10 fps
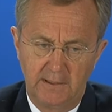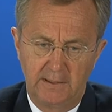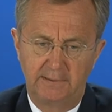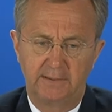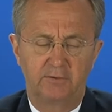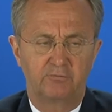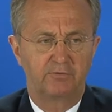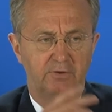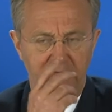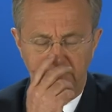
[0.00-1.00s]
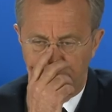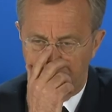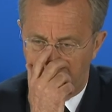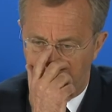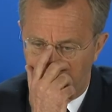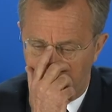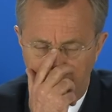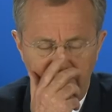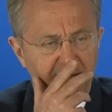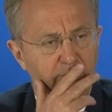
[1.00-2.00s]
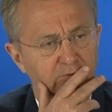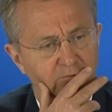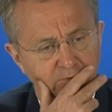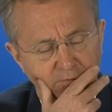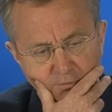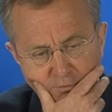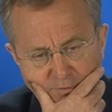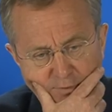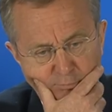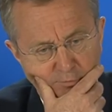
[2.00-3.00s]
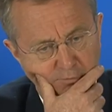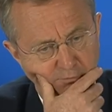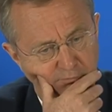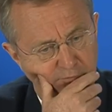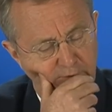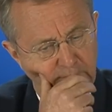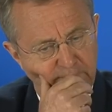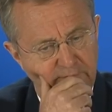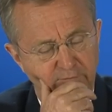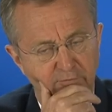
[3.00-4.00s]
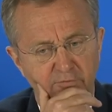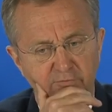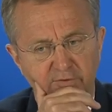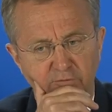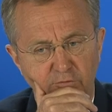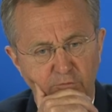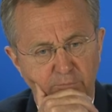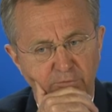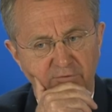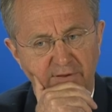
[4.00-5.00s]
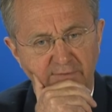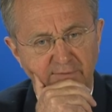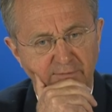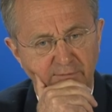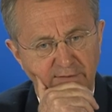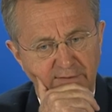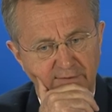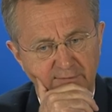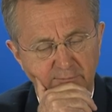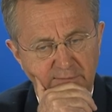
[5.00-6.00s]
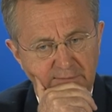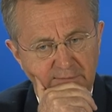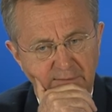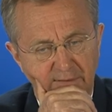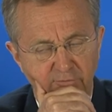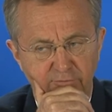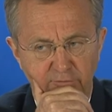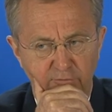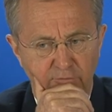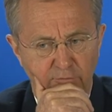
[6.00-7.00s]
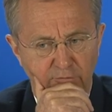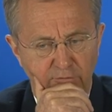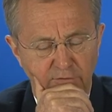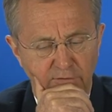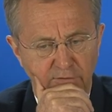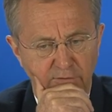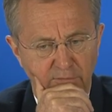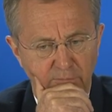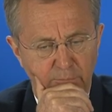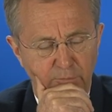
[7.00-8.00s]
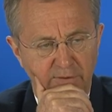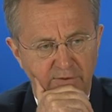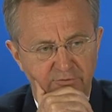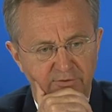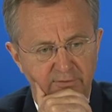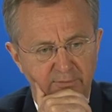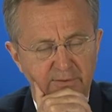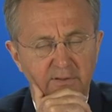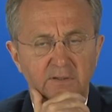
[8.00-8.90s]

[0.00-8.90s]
And then after lunch, I had asked a couple of Chief of Defence to present their efforts concerning pooling and sharing.